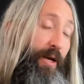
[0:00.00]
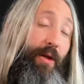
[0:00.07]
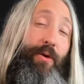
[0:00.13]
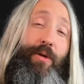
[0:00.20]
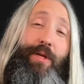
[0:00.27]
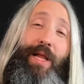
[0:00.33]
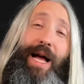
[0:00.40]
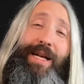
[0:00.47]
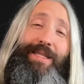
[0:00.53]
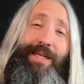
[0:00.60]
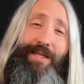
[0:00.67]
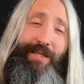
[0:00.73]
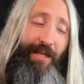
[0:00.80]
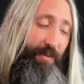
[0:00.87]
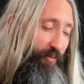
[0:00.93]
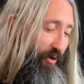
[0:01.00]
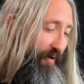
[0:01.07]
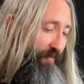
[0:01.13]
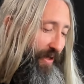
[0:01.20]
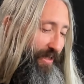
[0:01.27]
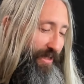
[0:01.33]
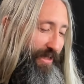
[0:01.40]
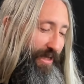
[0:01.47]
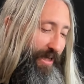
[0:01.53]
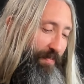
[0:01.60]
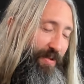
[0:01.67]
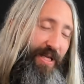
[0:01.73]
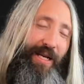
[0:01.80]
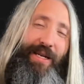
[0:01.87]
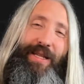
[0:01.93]
Another classic sleep riff that
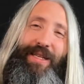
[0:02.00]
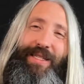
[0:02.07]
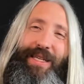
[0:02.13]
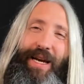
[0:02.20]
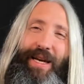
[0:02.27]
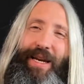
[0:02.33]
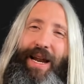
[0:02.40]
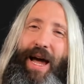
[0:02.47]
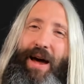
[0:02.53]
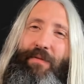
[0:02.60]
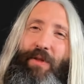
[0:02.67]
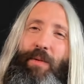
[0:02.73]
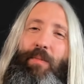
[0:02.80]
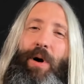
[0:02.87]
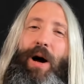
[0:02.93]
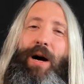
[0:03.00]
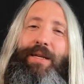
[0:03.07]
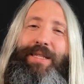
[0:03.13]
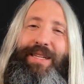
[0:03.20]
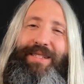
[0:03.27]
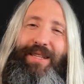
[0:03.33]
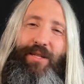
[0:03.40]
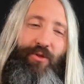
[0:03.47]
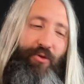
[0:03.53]
dips into the second half of the box is the